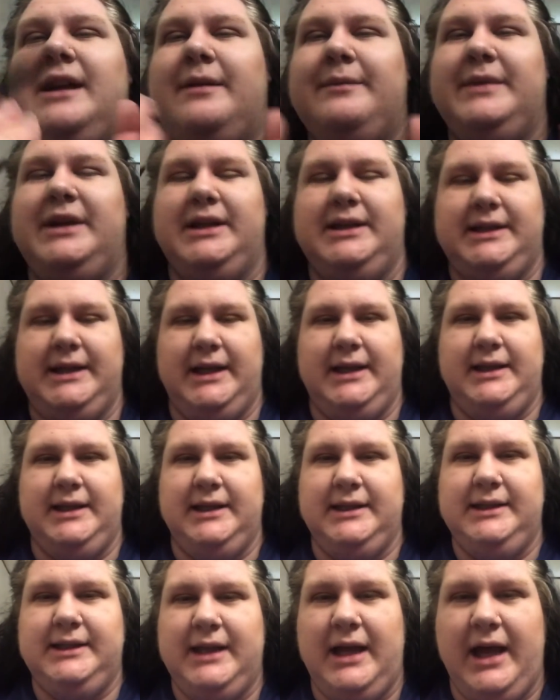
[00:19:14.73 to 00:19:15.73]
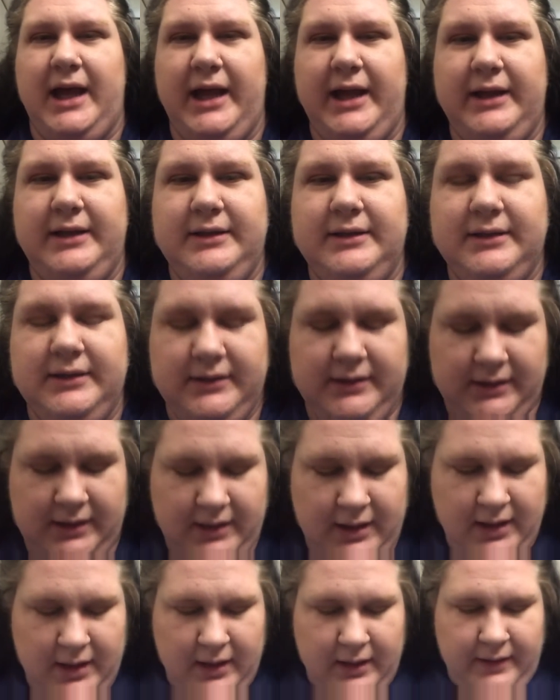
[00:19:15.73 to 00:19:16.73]
I'm going to take this side
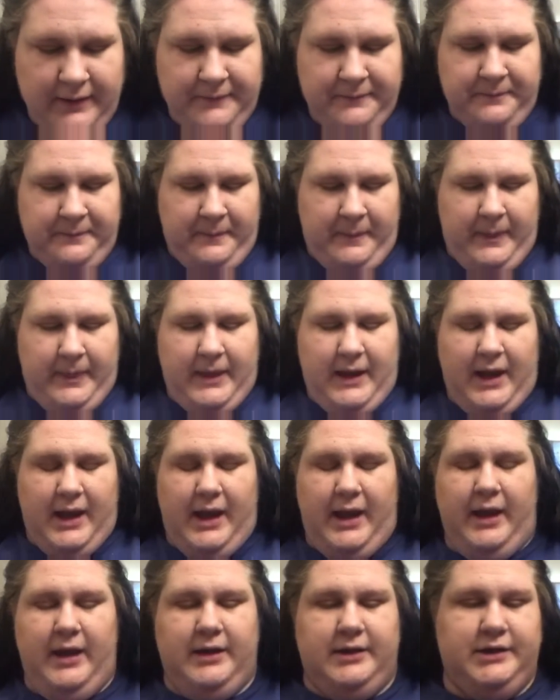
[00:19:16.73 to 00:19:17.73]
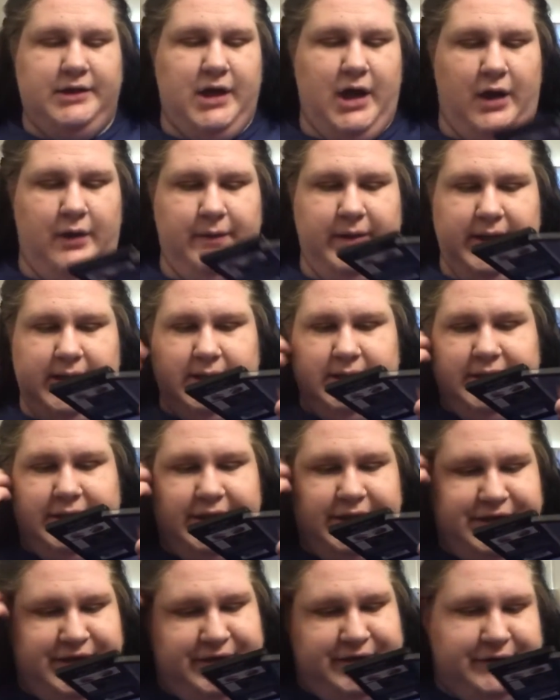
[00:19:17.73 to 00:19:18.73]
and go
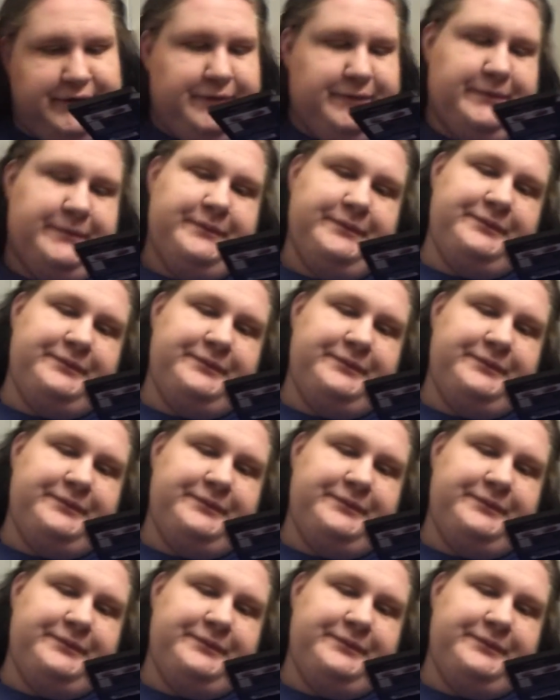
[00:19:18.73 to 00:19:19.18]
into